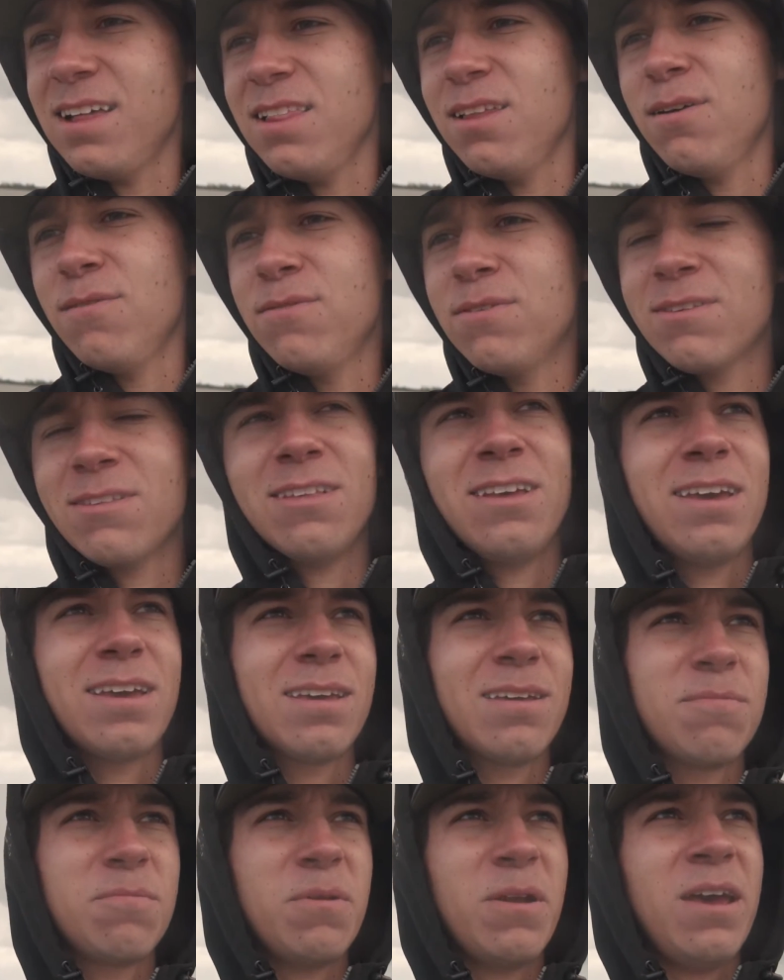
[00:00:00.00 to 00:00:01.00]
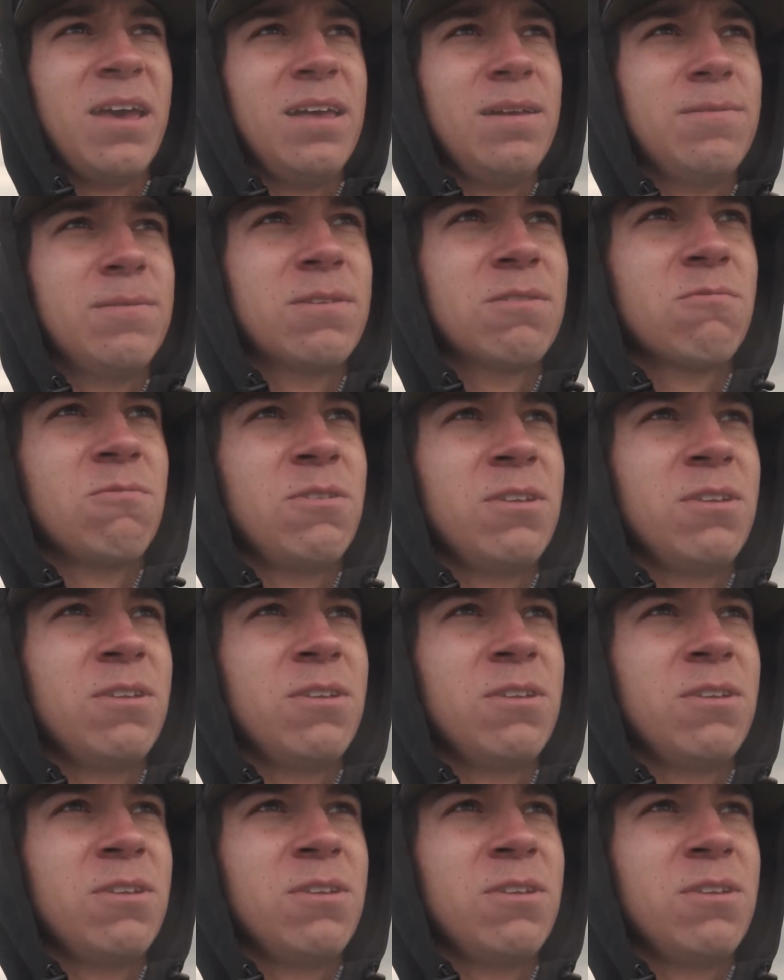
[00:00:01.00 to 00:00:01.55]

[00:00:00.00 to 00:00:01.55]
I love this lake, but I hate when it's